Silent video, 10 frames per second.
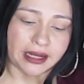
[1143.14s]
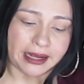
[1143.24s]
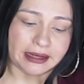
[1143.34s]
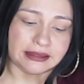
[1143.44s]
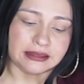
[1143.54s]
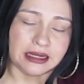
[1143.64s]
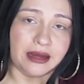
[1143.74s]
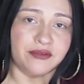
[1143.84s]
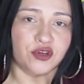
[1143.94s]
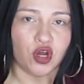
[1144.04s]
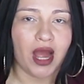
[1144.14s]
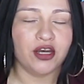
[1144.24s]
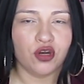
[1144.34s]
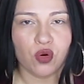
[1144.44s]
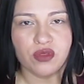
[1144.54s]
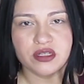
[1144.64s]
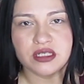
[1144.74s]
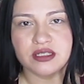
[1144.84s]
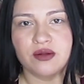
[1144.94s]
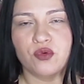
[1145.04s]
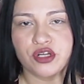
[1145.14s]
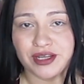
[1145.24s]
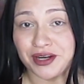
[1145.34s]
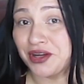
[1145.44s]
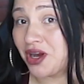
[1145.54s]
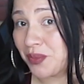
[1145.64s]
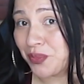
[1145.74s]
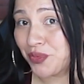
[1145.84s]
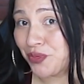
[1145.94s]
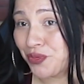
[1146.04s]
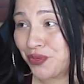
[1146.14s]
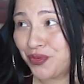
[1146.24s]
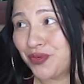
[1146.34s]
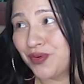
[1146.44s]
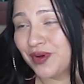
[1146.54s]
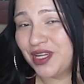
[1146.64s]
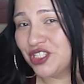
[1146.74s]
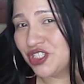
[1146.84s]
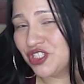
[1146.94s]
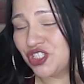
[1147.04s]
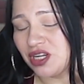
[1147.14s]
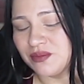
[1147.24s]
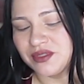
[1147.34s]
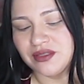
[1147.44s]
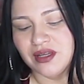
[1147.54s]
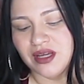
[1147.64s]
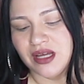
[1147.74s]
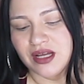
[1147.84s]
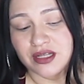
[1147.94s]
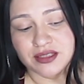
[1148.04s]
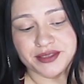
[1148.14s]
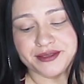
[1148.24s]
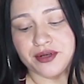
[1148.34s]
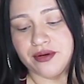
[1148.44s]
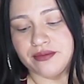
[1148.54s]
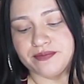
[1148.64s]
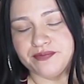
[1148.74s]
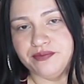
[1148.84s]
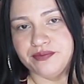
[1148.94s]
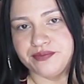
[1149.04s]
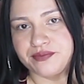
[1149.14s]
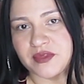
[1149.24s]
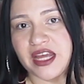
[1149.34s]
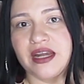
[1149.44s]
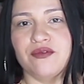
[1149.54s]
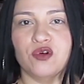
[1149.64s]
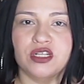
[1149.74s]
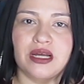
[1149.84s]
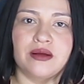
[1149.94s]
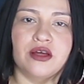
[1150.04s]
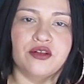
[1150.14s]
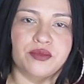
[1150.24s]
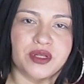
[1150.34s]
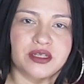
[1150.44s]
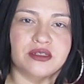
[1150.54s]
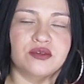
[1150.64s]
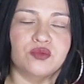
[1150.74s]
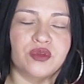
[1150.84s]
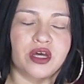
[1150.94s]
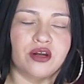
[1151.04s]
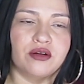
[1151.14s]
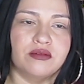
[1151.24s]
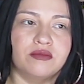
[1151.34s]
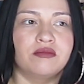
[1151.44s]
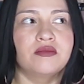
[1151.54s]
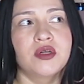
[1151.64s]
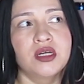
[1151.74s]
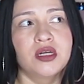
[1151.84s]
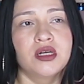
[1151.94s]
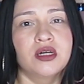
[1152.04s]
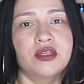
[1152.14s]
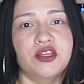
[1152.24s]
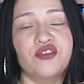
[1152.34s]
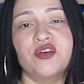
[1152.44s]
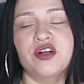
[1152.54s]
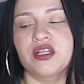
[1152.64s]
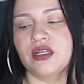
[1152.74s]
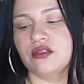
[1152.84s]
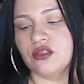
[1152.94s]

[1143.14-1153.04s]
And I know this because I worked at a couple Asian shops. So, and I've worked at other places that they're very clean.